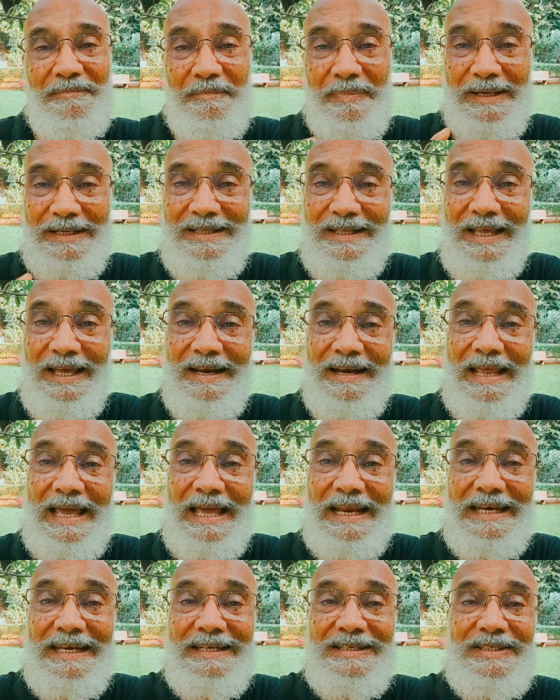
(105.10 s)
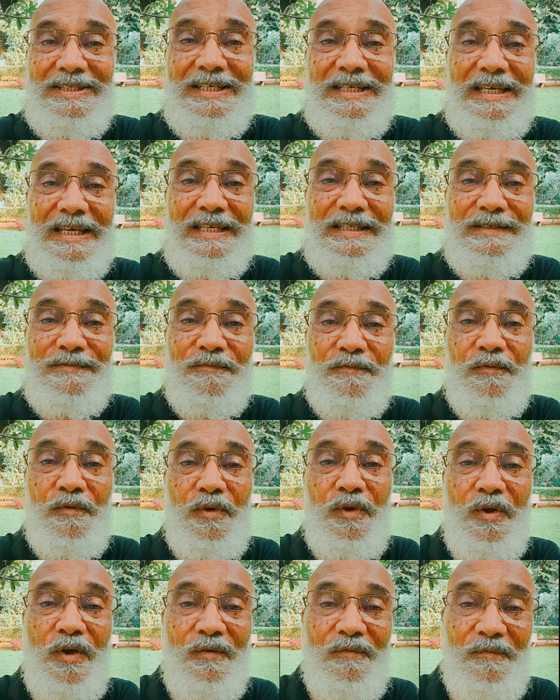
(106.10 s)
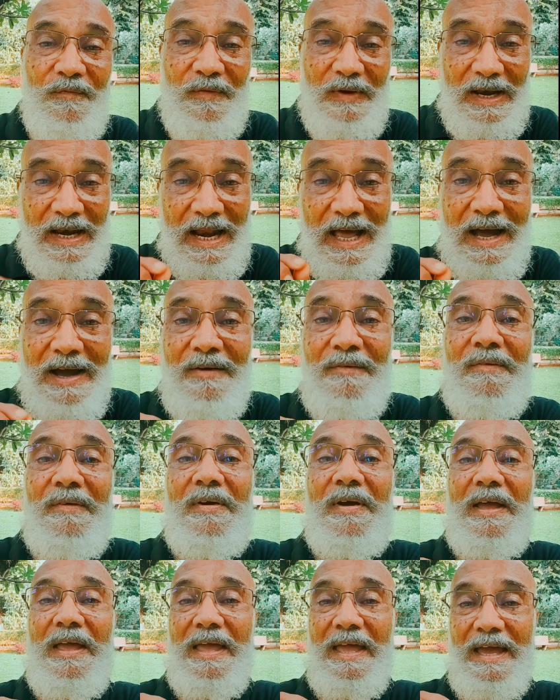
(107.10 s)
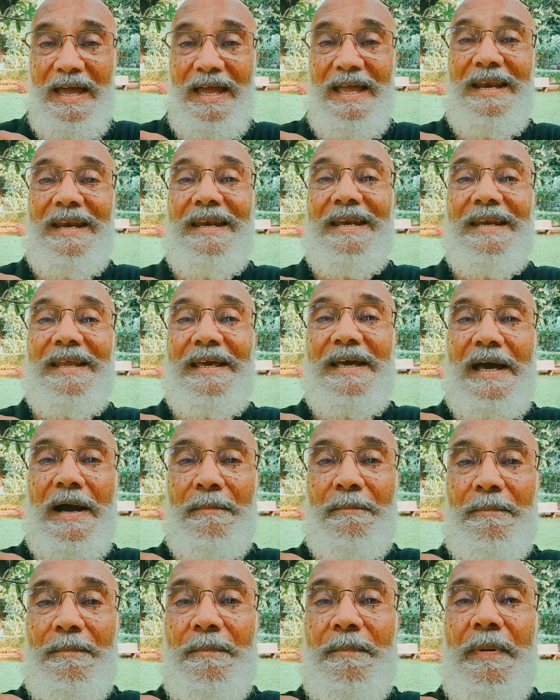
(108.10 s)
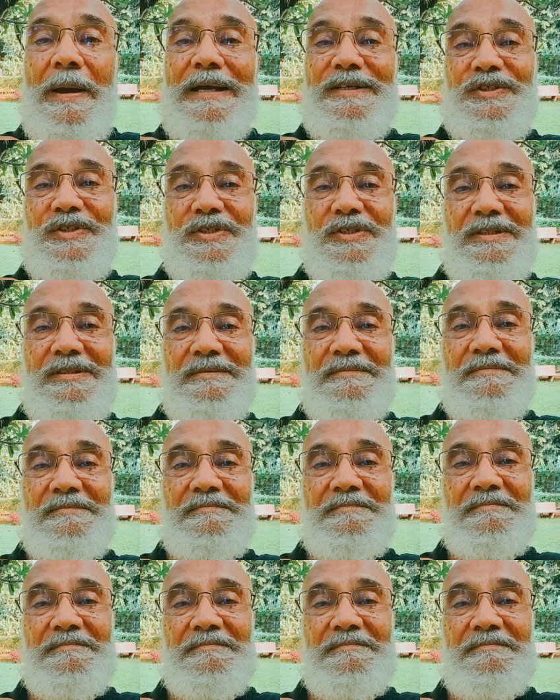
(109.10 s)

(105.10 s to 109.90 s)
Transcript: but their energy is full of love and compassion.